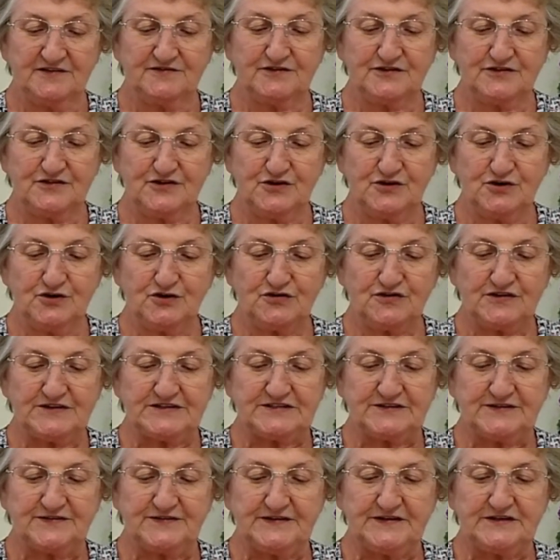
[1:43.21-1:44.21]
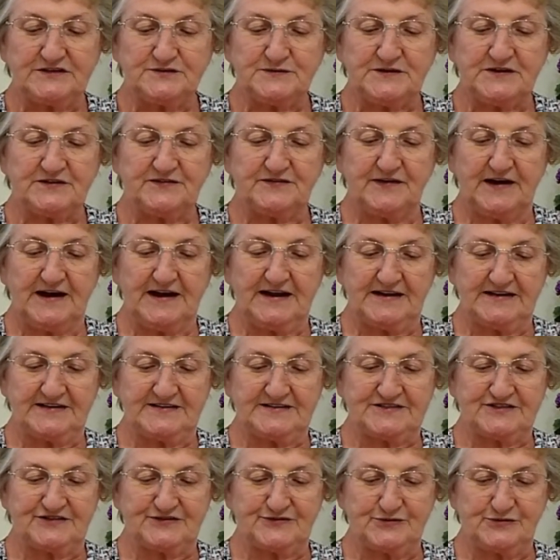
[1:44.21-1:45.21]
for the earth is filled with
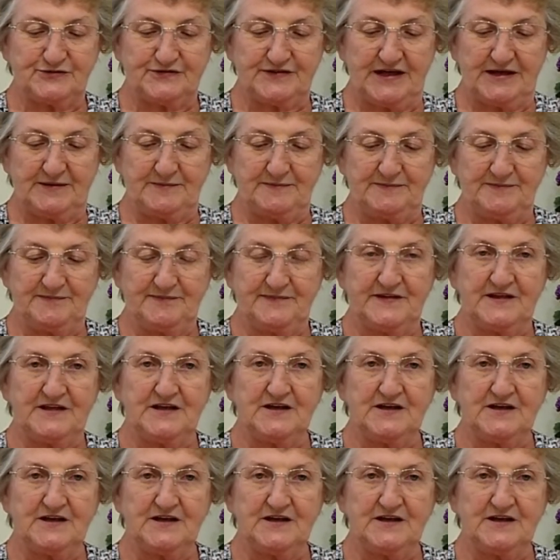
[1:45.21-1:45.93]
violence through them.